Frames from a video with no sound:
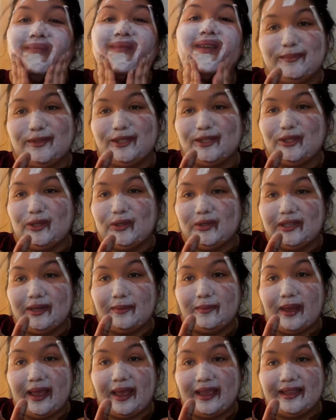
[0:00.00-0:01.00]
I'm just
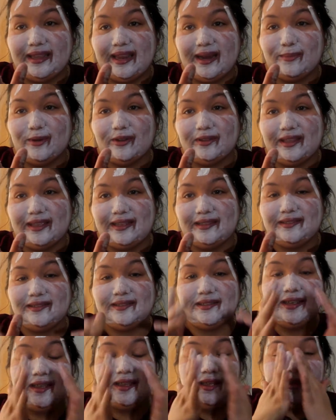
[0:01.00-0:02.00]
using my camera
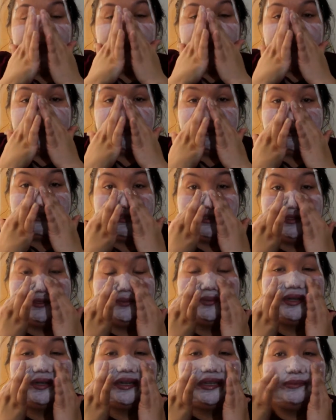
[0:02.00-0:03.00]
lens to see
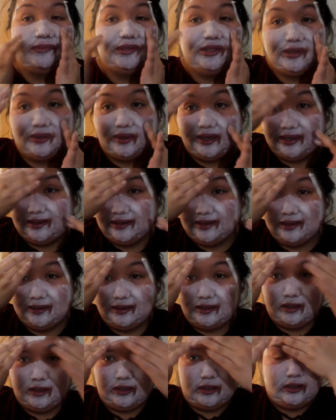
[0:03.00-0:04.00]
what I'm doing,
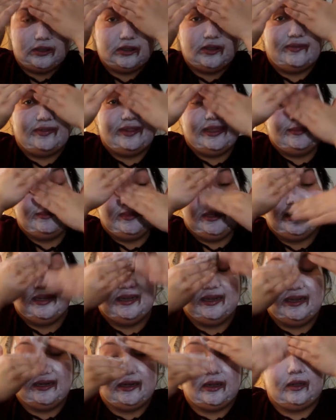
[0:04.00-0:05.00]
so hopefully I'm
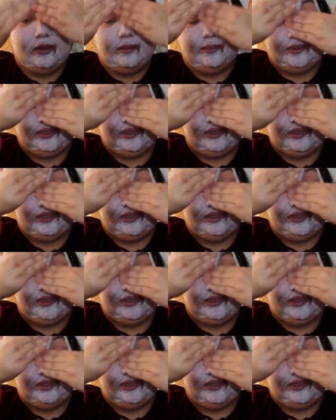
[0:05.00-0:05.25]
getting it all